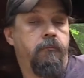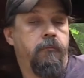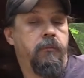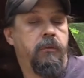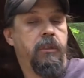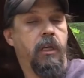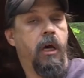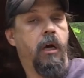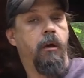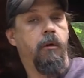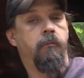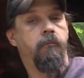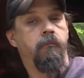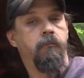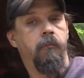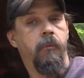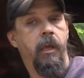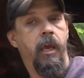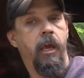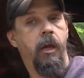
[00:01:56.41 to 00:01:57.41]
So
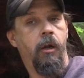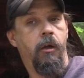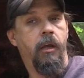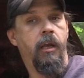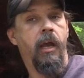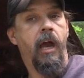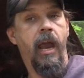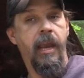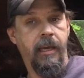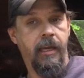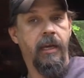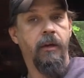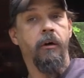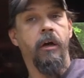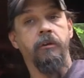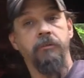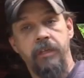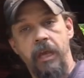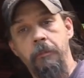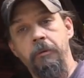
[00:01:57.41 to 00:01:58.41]
I
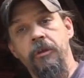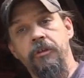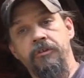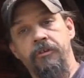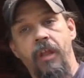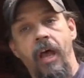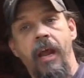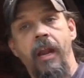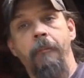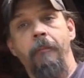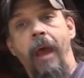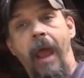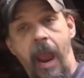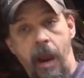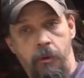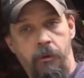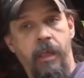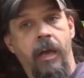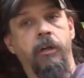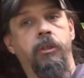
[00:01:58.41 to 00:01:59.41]
was able to slide it
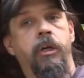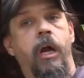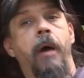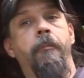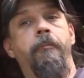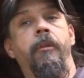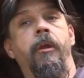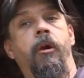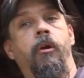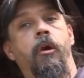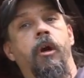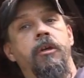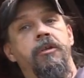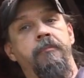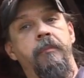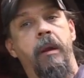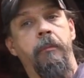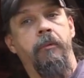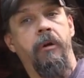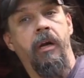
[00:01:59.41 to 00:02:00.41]
back without dropping the cross
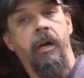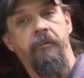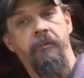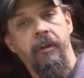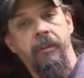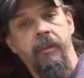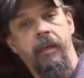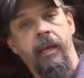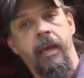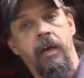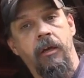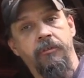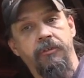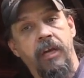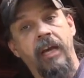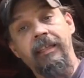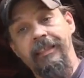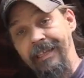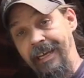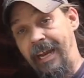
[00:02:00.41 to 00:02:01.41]
member and everything else.
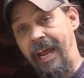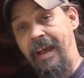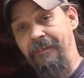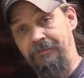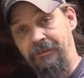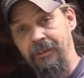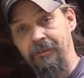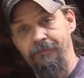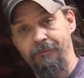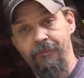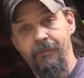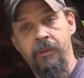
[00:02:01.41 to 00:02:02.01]
I did have to